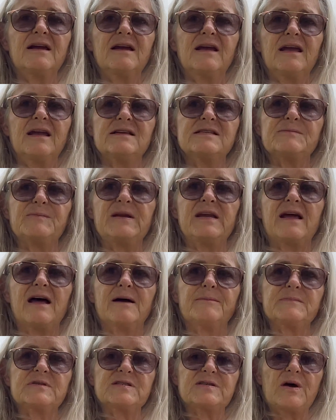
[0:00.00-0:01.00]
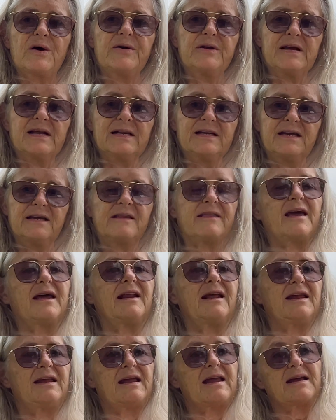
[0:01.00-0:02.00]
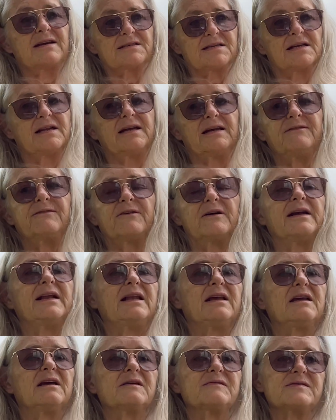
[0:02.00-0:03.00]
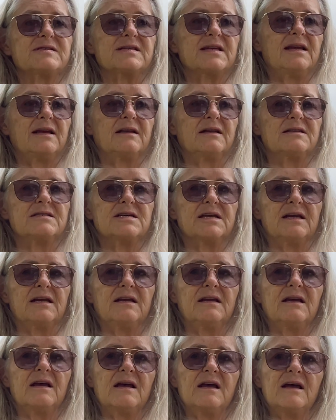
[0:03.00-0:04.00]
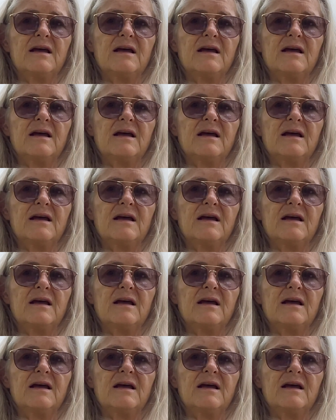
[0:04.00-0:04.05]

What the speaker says: he's become so clear that he actually freely gives energy